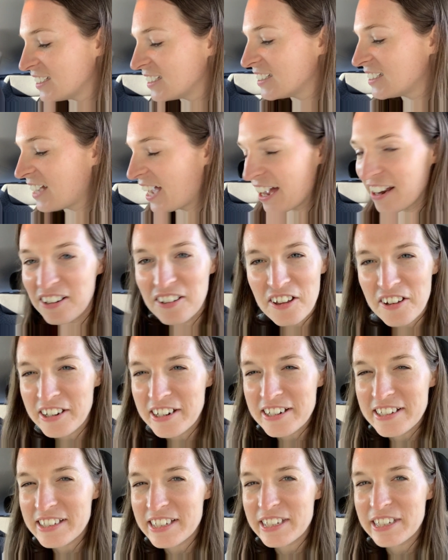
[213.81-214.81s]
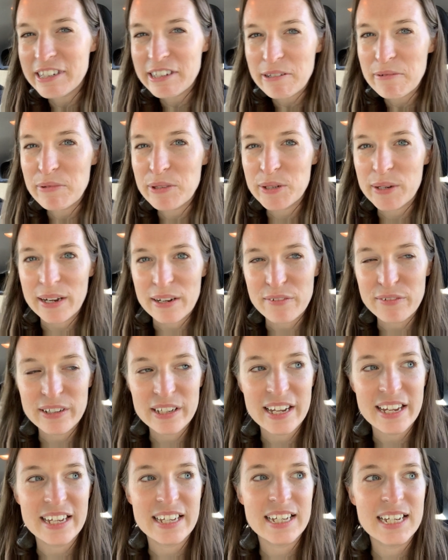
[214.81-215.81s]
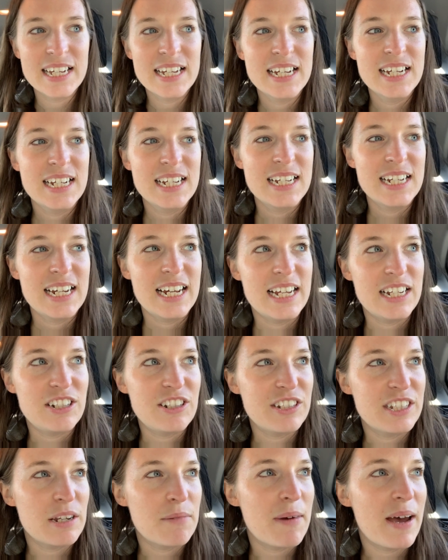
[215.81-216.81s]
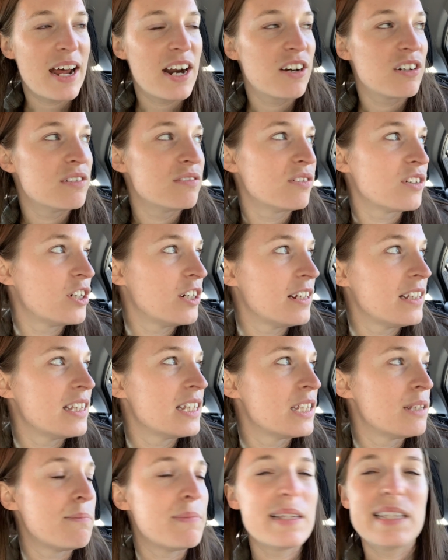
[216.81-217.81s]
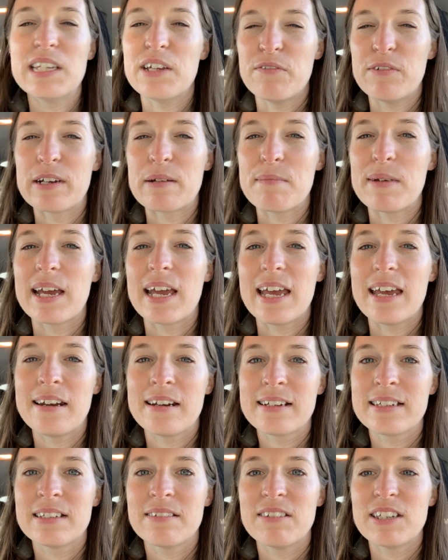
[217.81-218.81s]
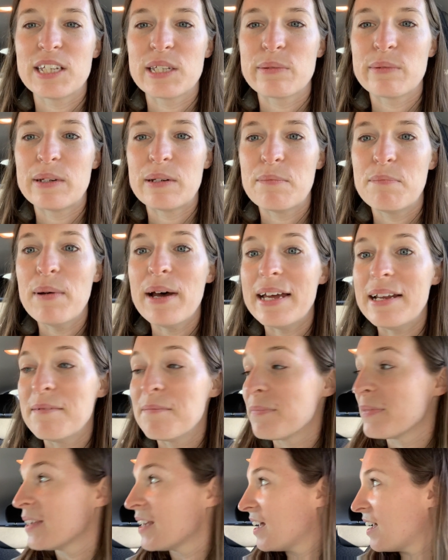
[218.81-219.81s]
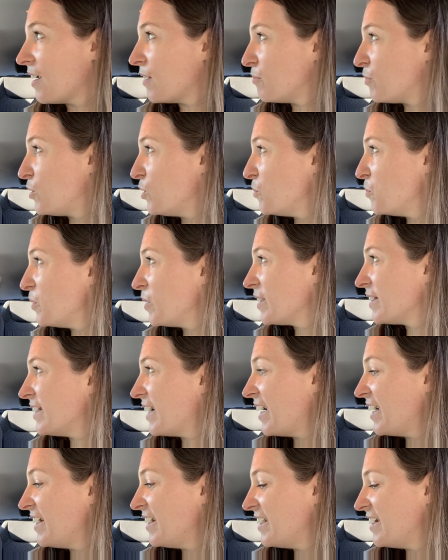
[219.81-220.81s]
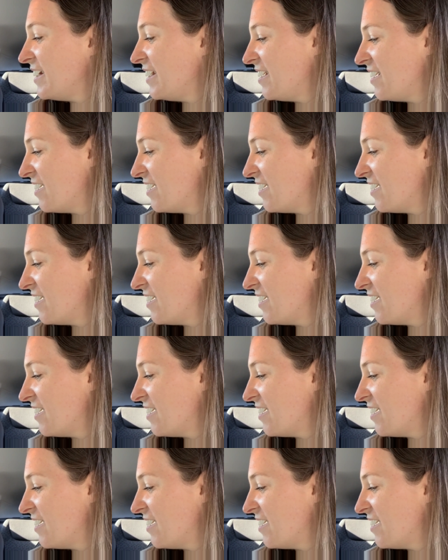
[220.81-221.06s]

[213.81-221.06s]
cataloging system. So I feel like it's just a matter of learning the specific mechanics of this one. But I'm super excited.